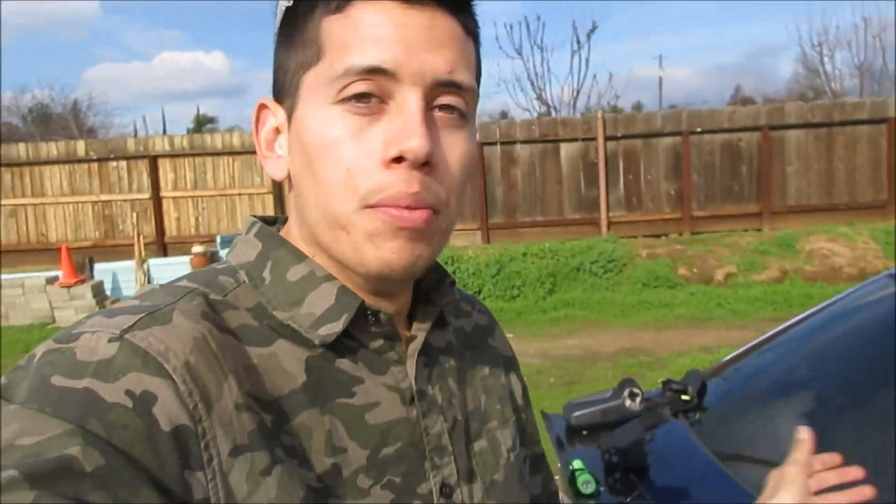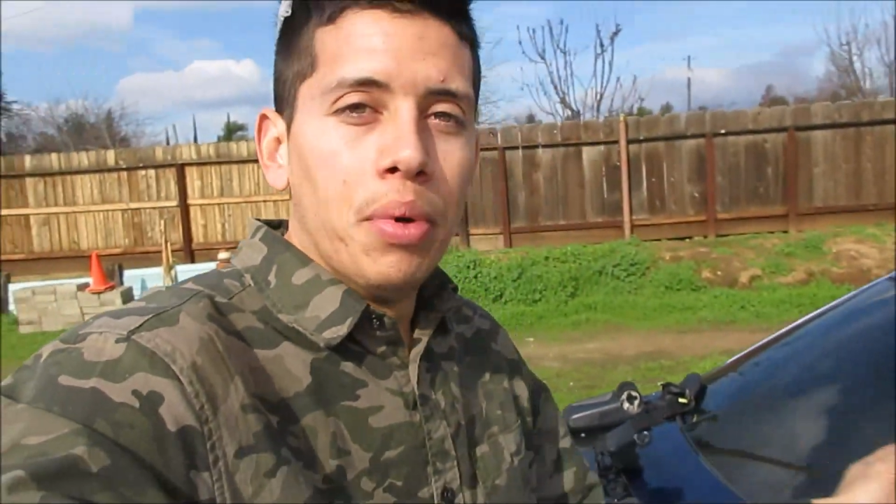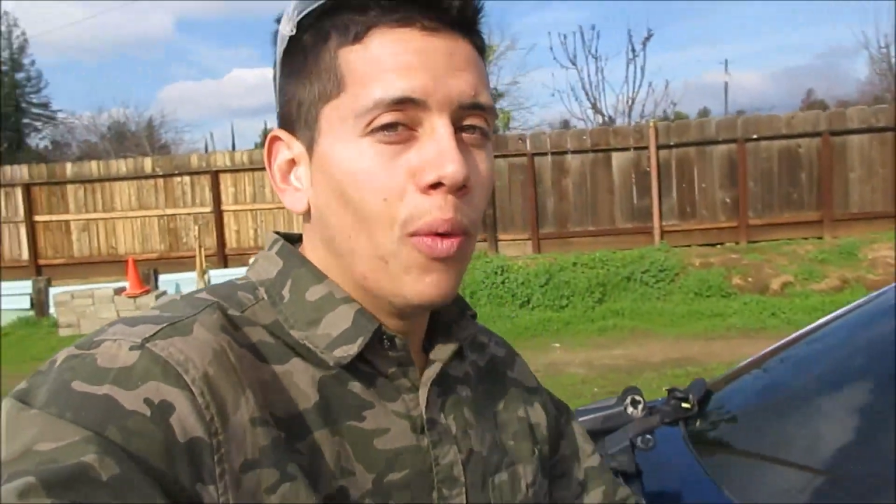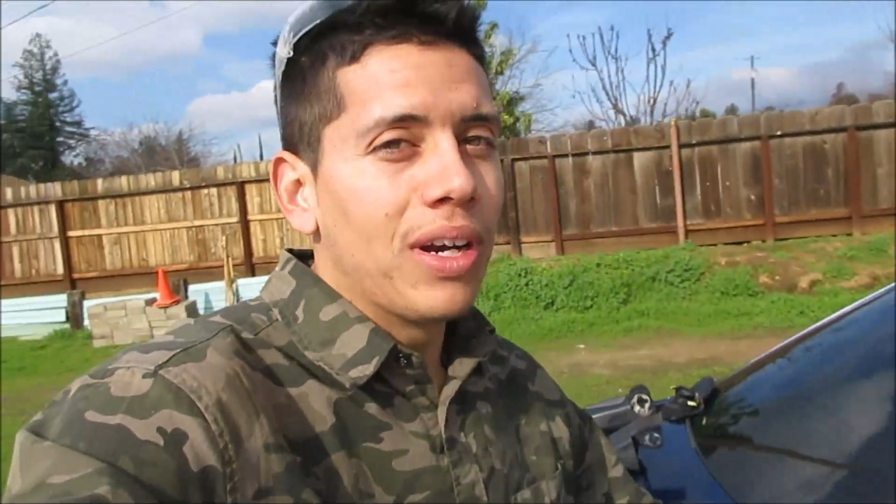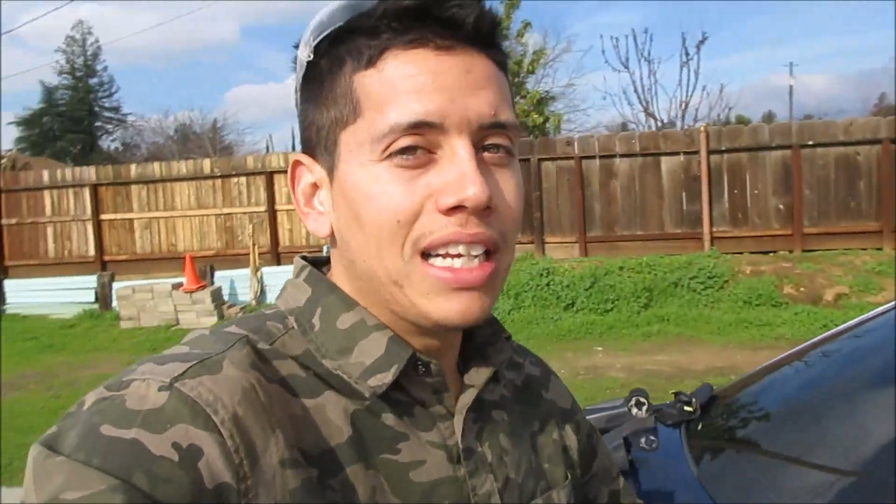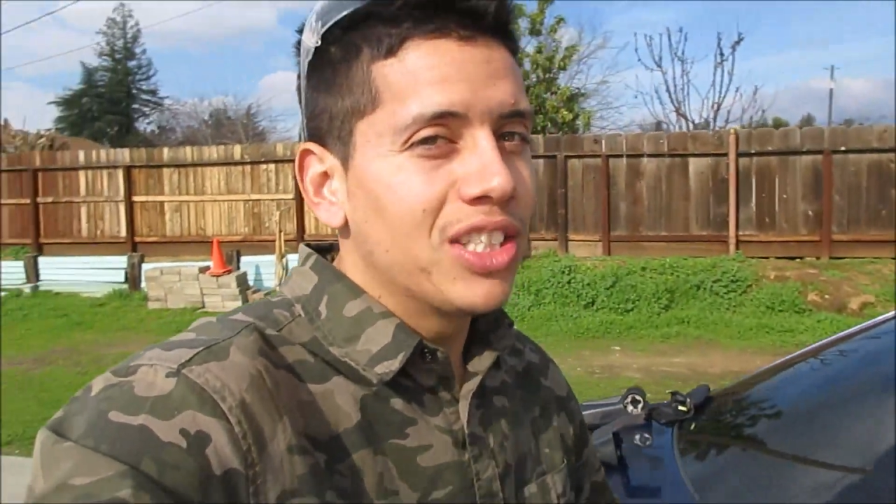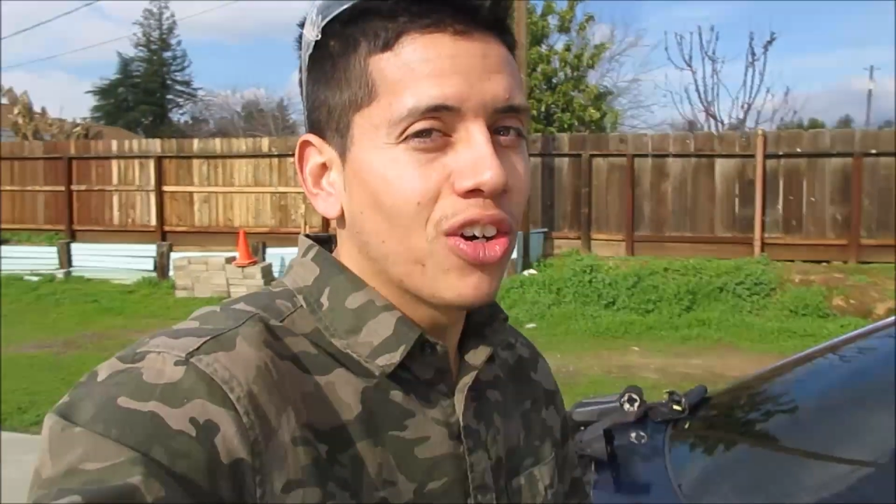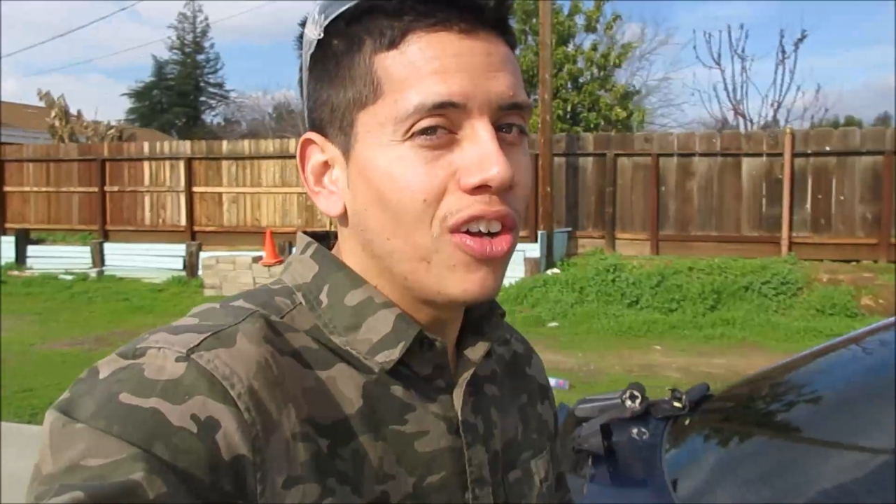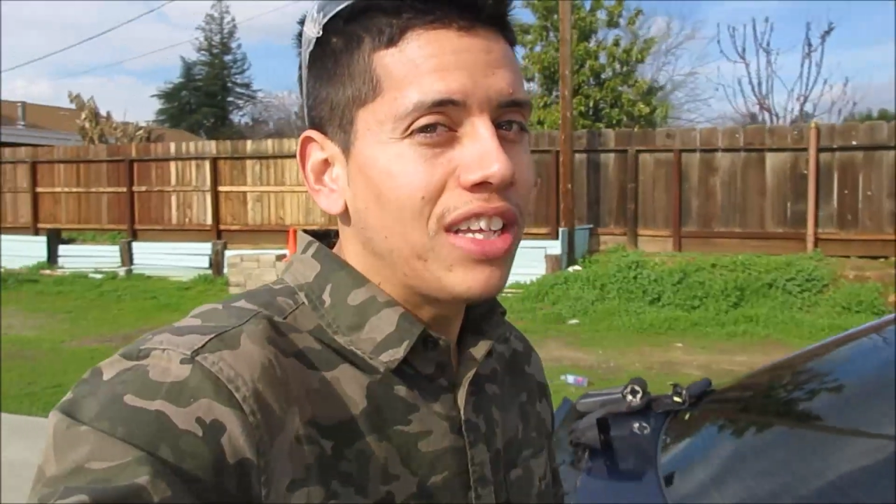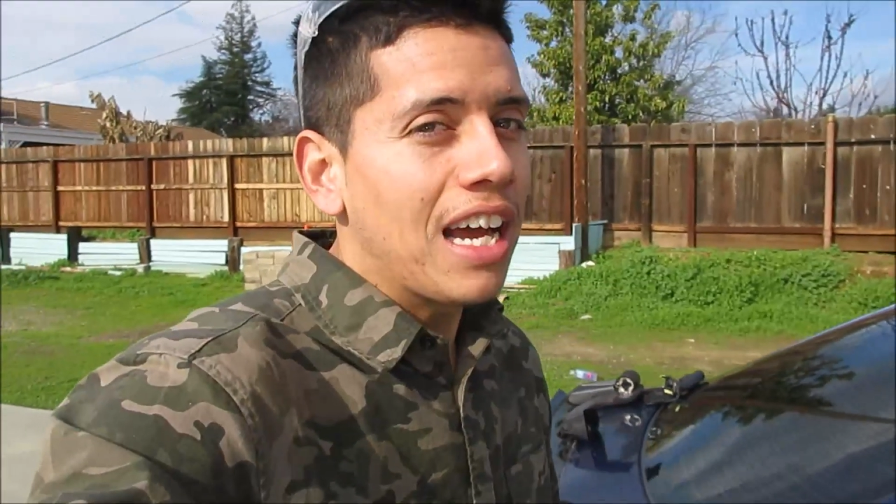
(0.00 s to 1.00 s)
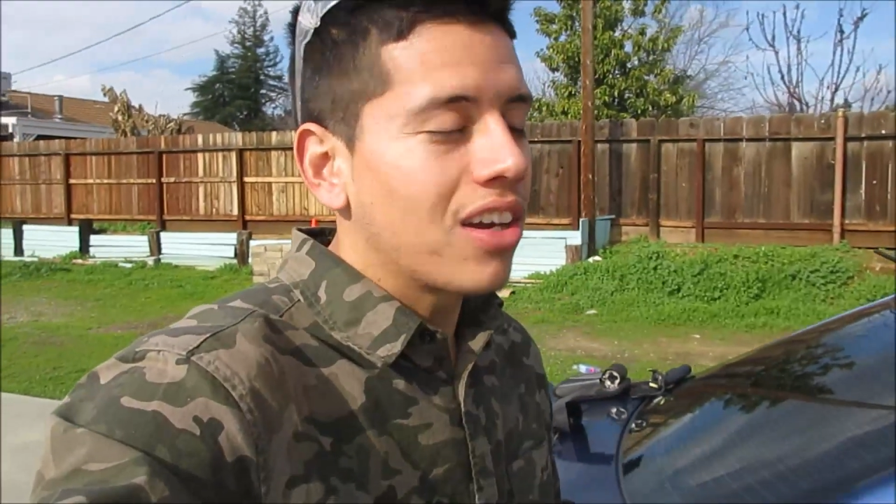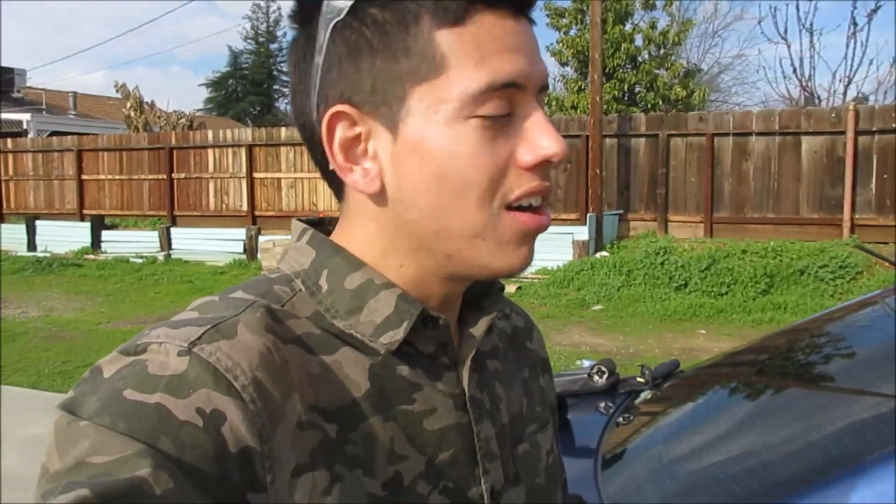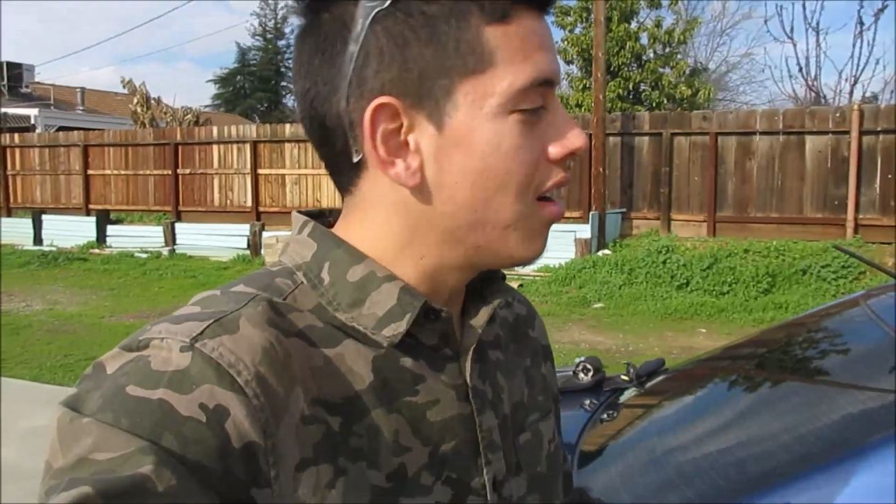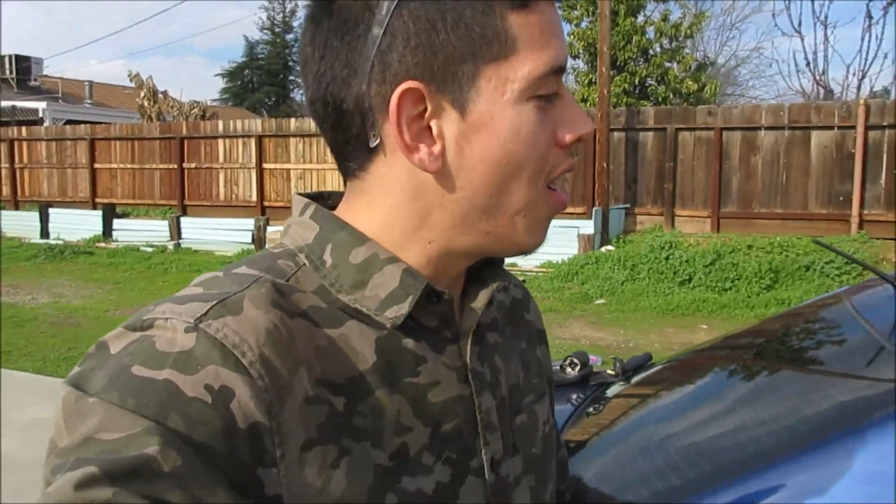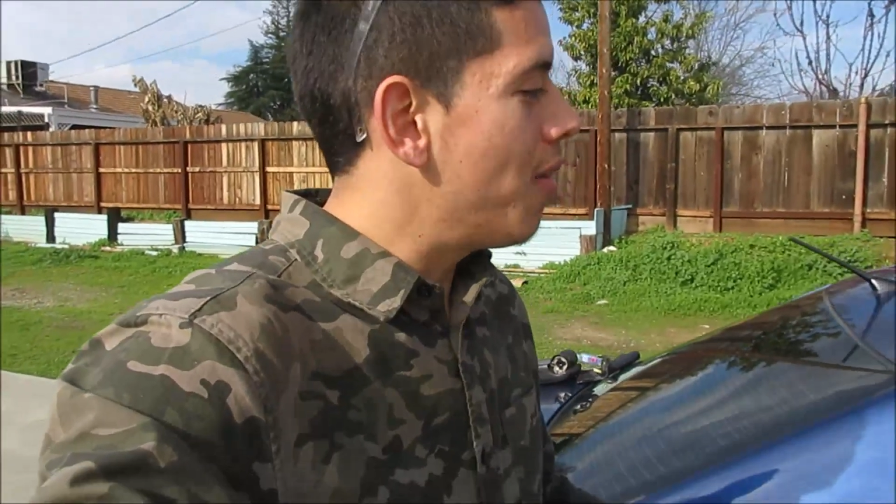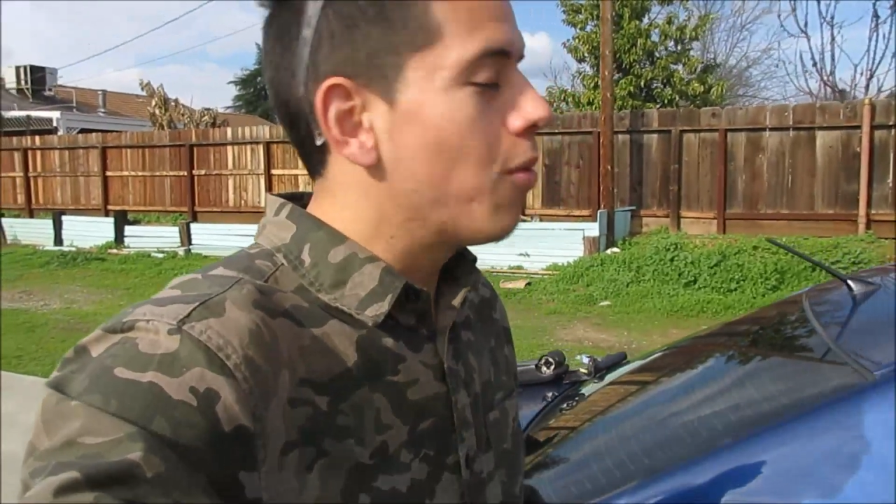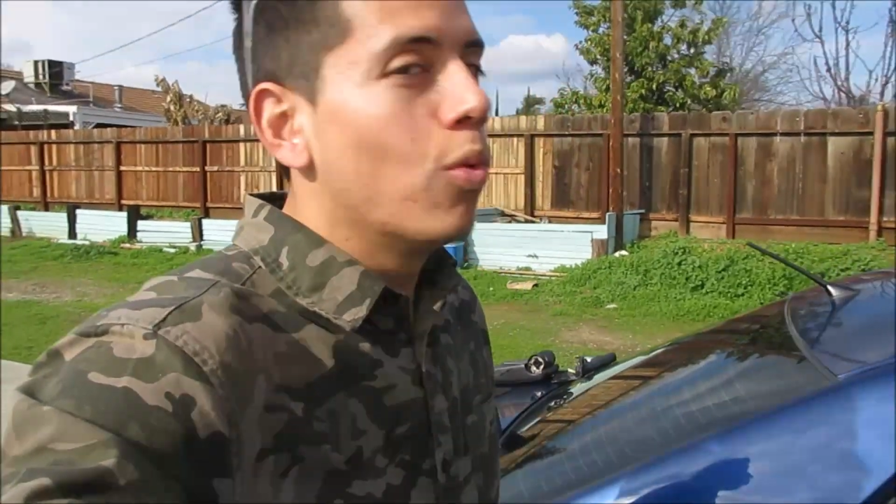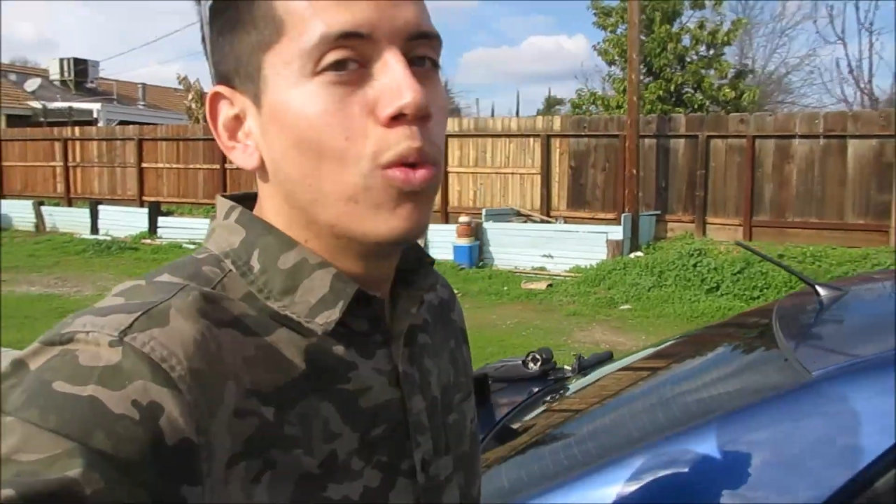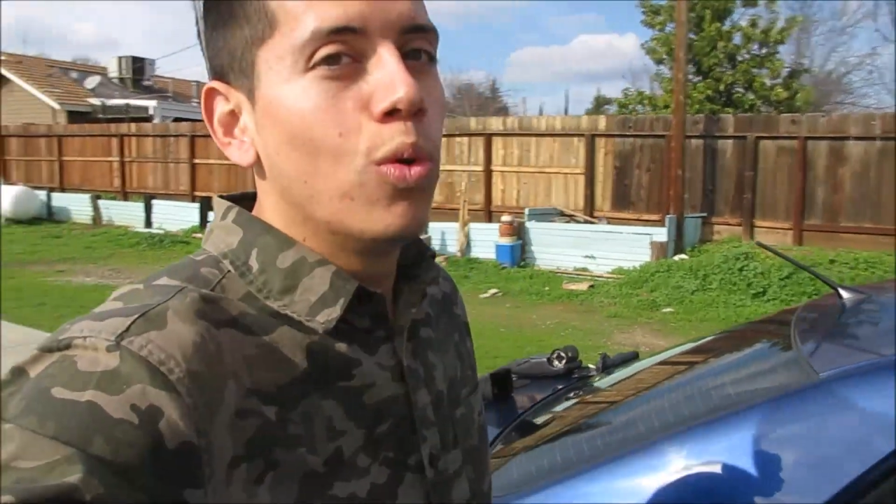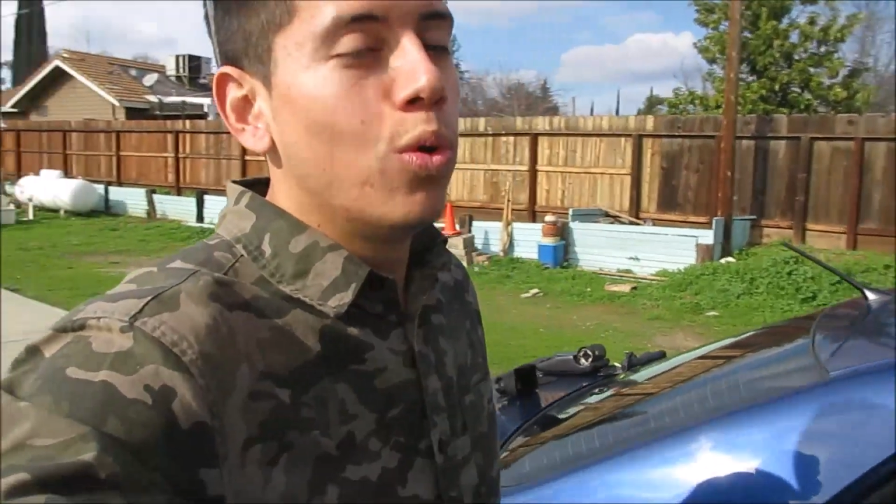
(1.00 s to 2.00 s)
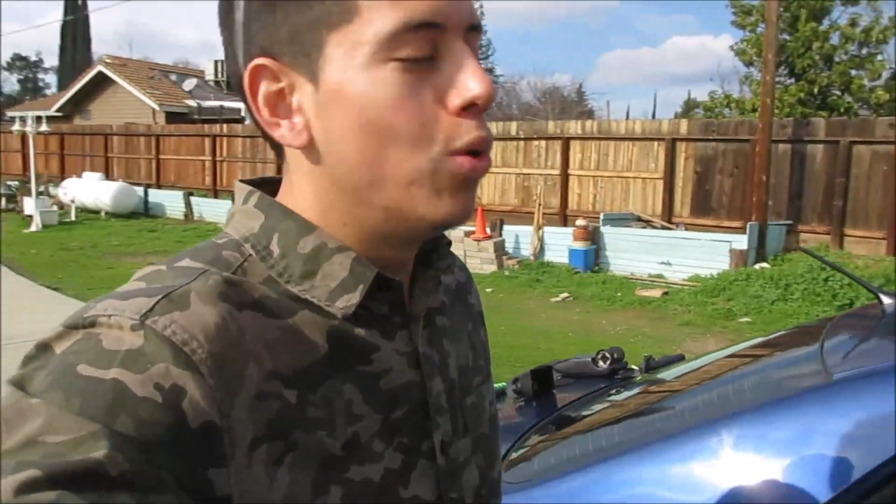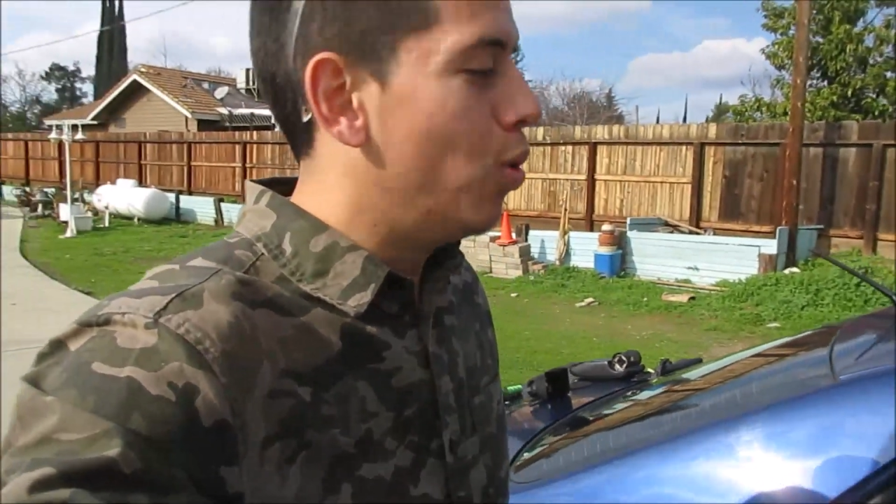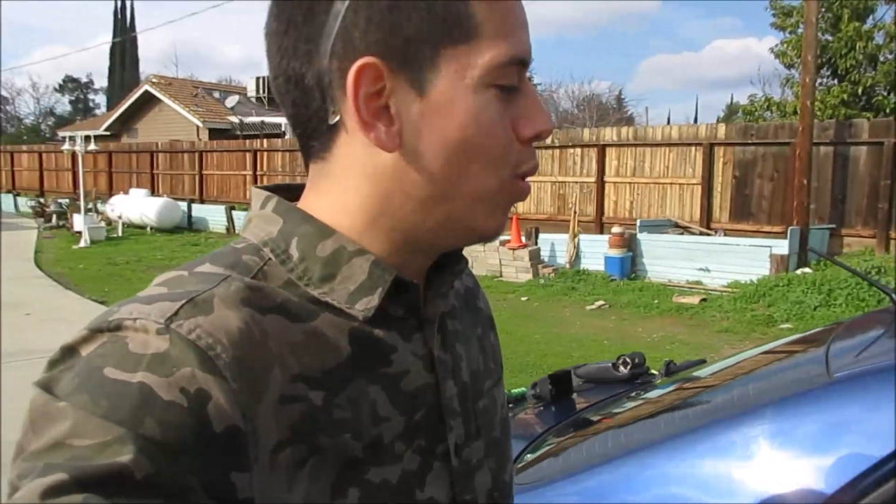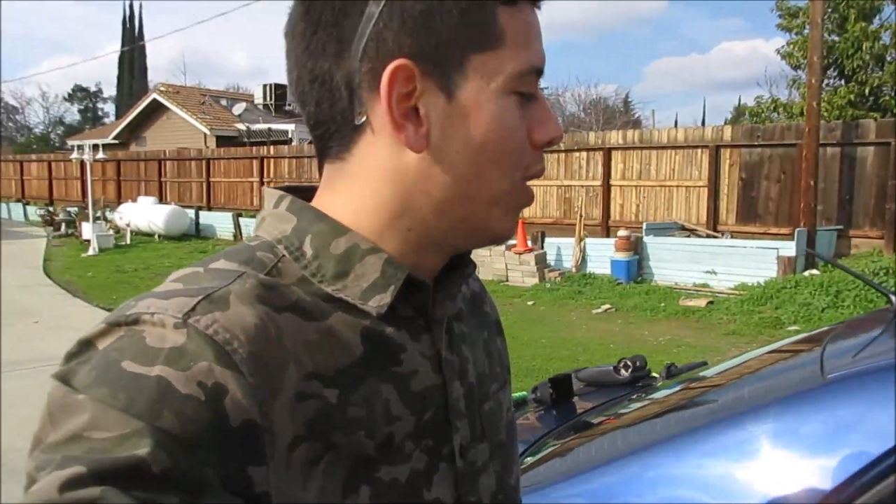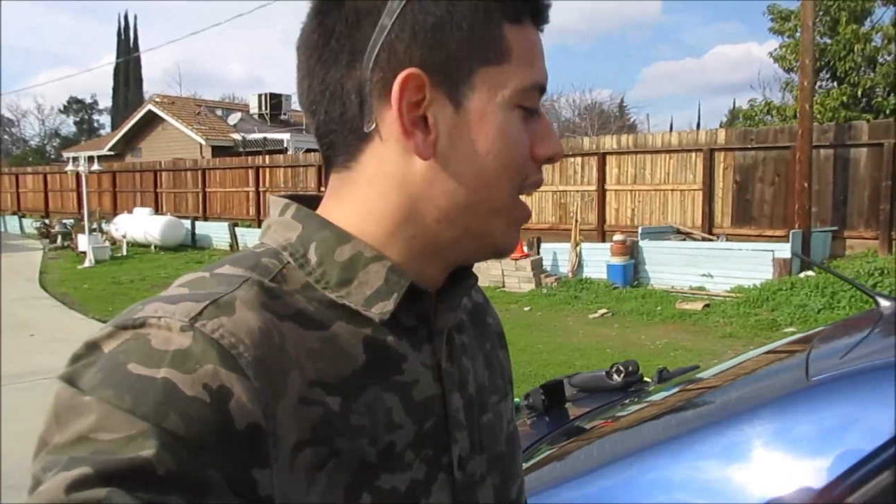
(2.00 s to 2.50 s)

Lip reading: but when I turn on that cutoff, ooh,